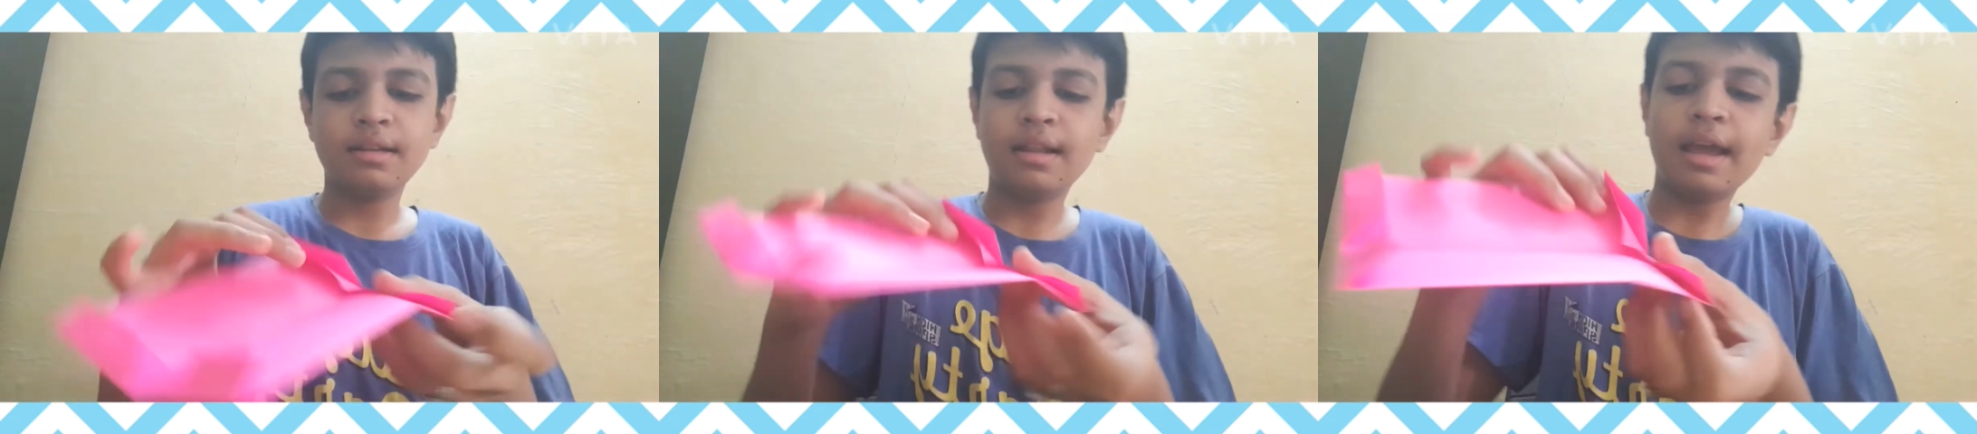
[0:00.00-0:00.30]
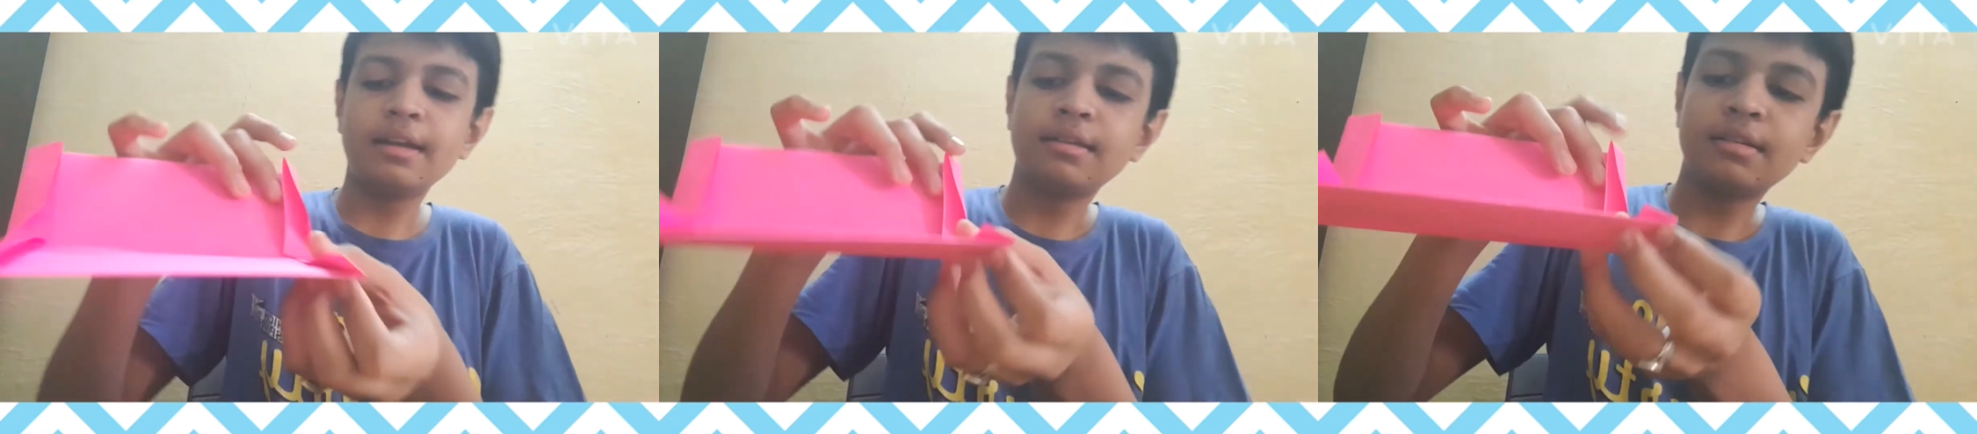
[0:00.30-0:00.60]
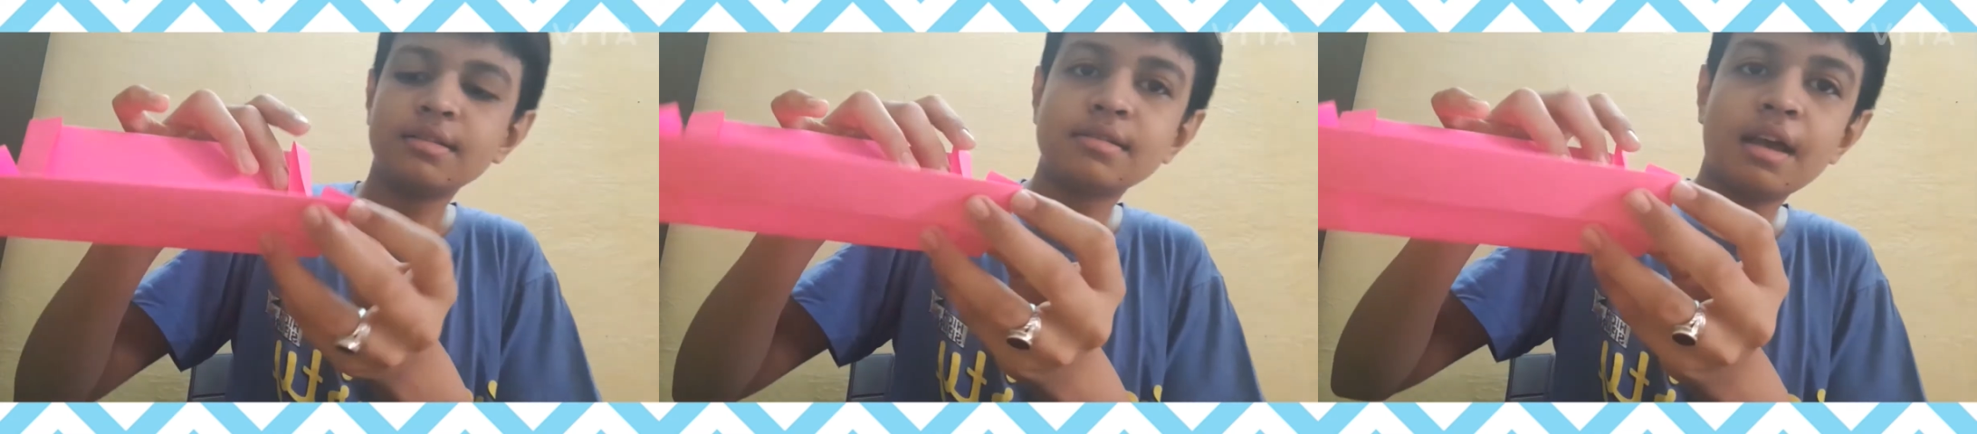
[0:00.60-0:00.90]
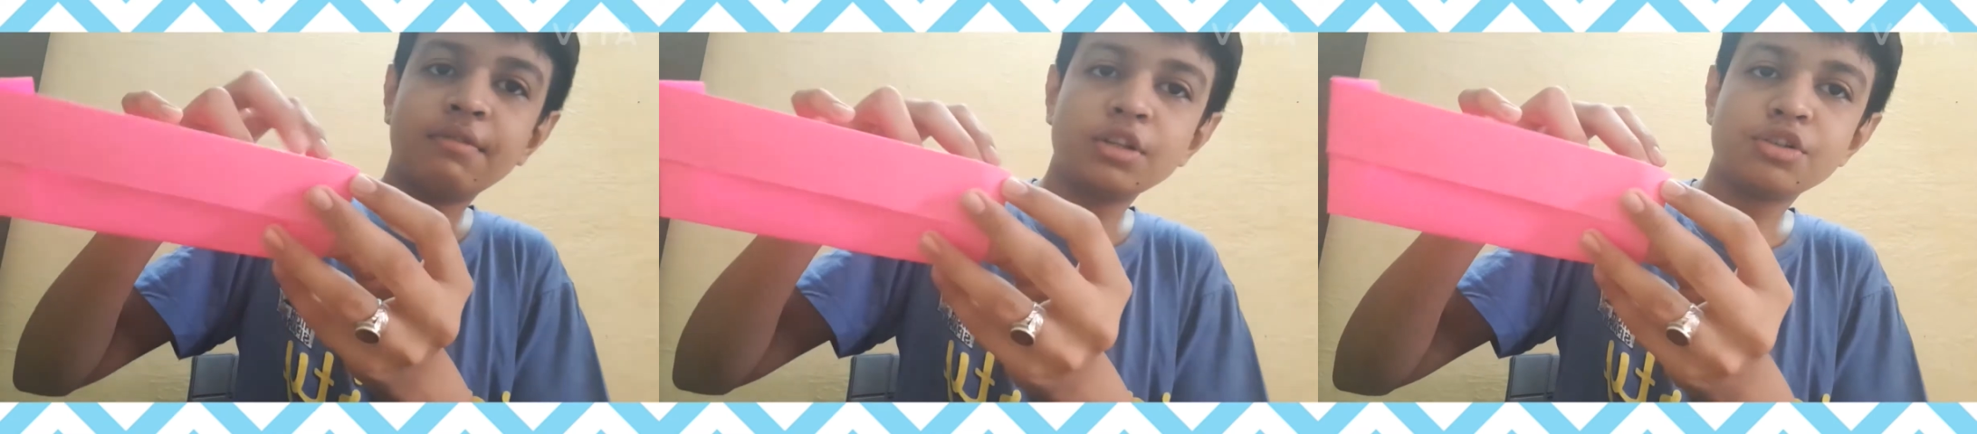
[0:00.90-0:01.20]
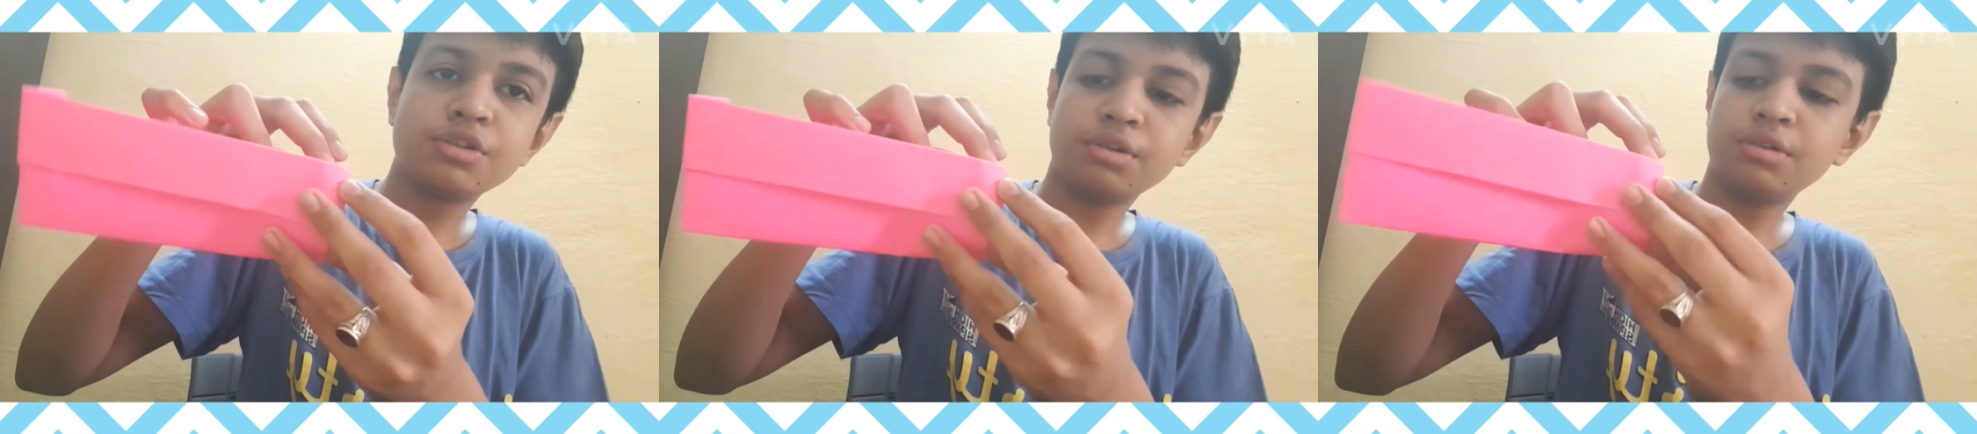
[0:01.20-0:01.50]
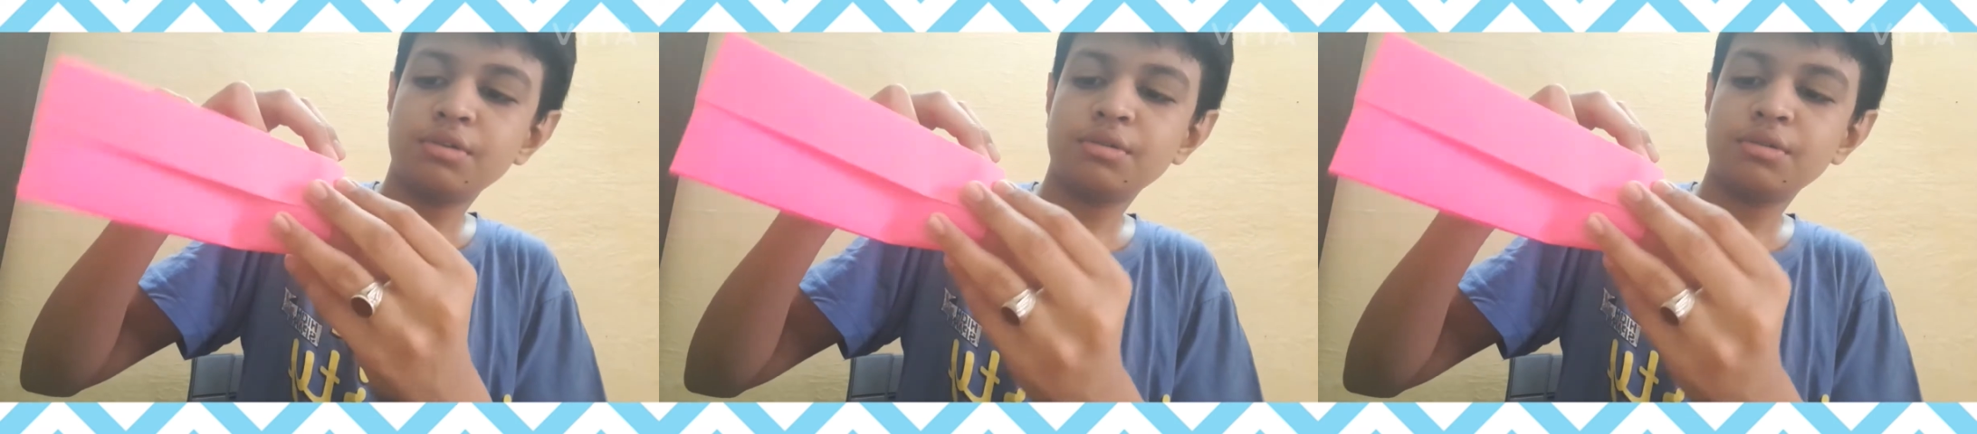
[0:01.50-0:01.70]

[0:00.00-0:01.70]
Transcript: like this. I will show you.